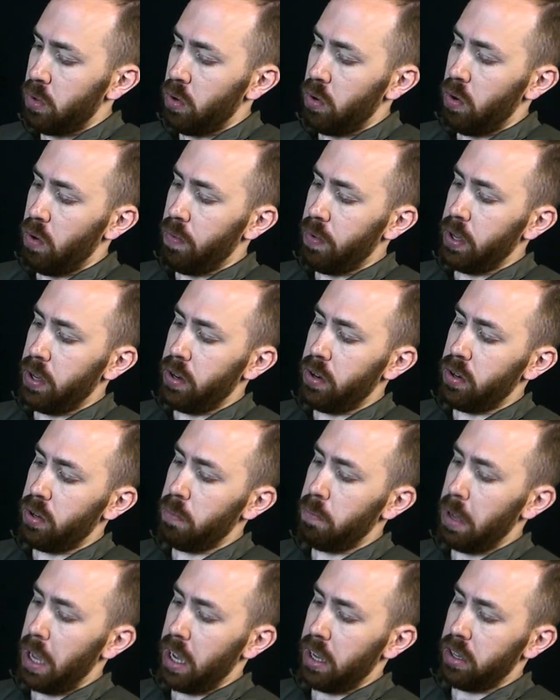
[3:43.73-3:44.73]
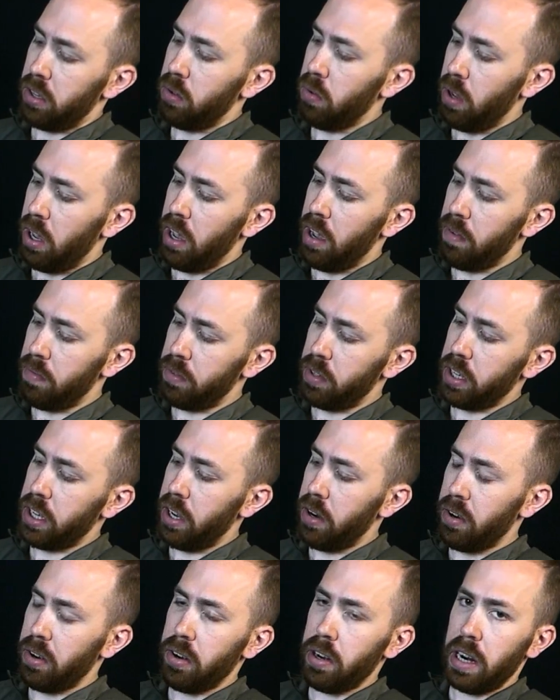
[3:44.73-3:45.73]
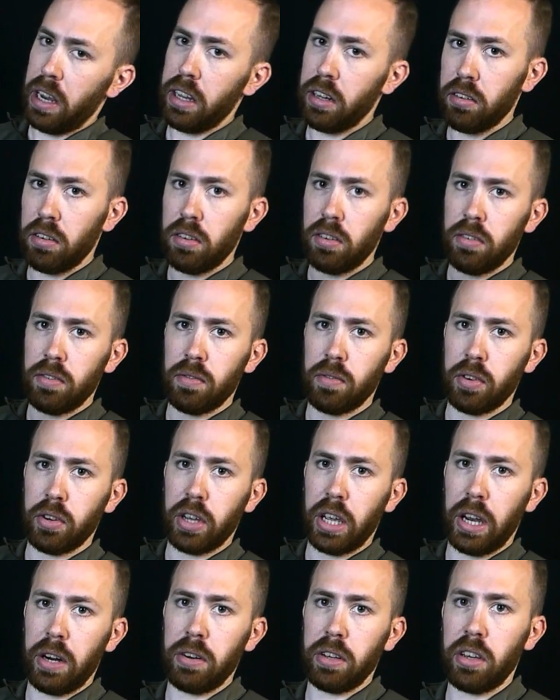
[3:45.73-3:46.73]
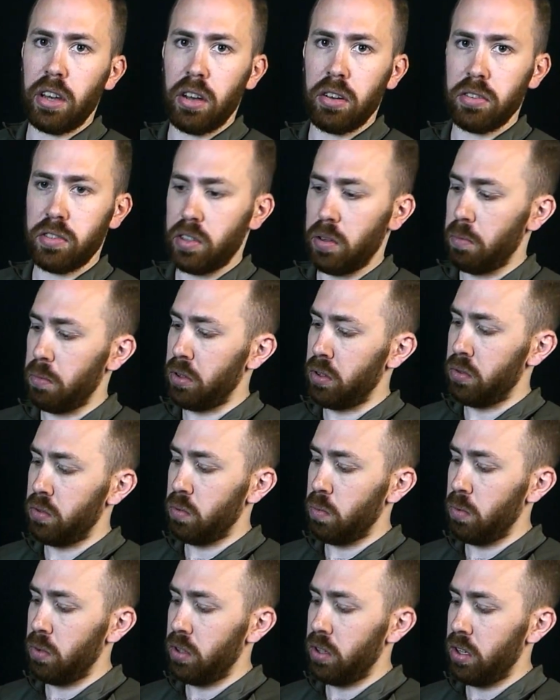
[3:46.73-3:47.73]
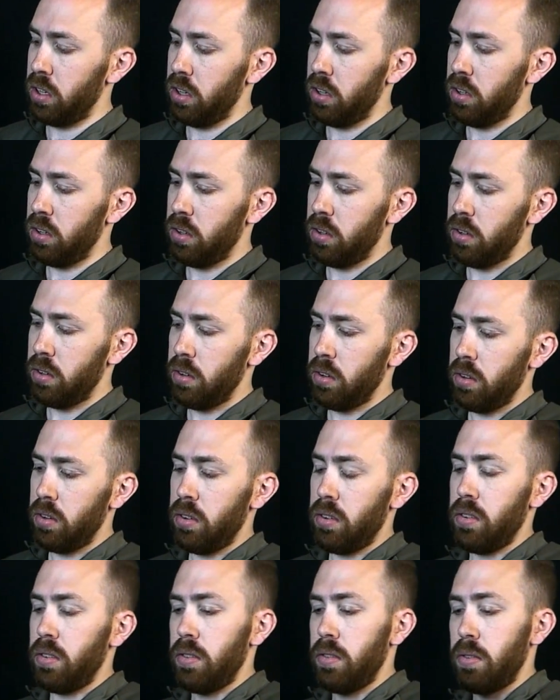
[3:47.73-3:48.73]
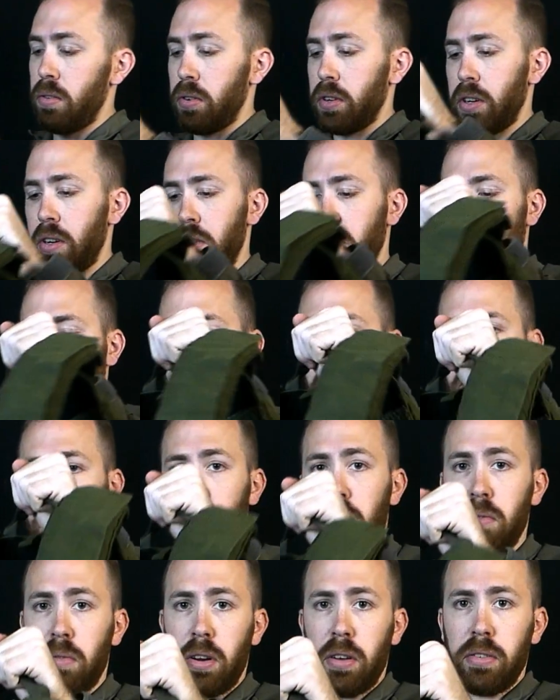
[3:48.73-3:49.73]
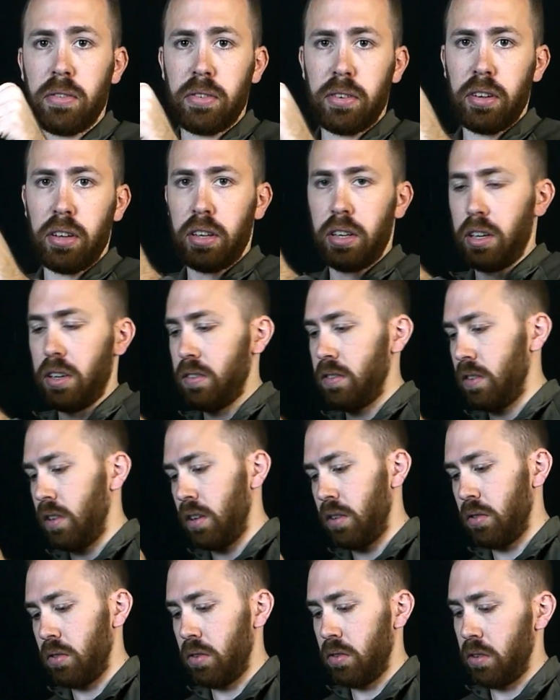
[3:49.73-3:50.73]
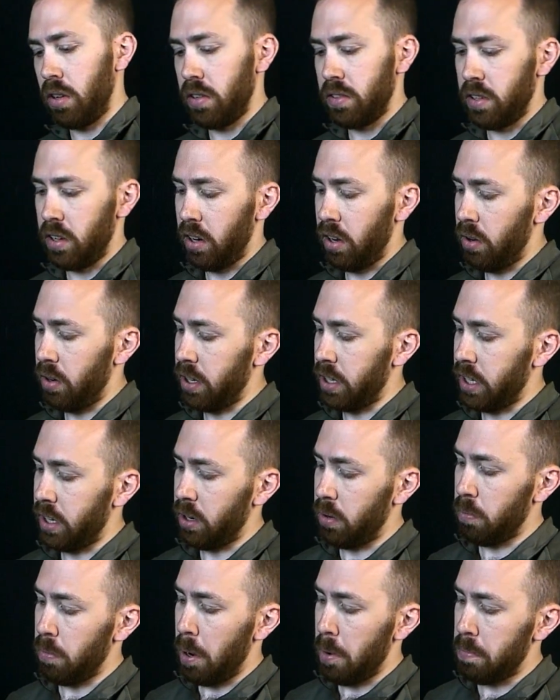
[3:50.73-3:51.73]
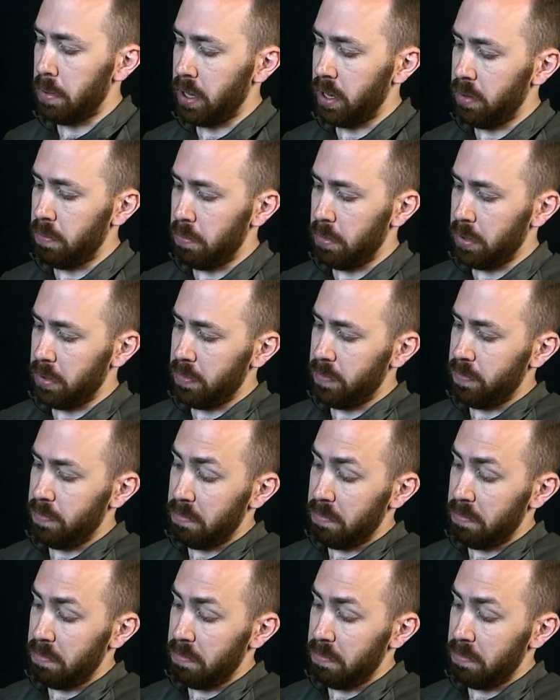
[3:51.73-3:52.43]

Over here in the back you have the carrier handle for carrying out someone who's wounded, or carrying your plate around, I guess. I don't know, that's not how I carry my plate, but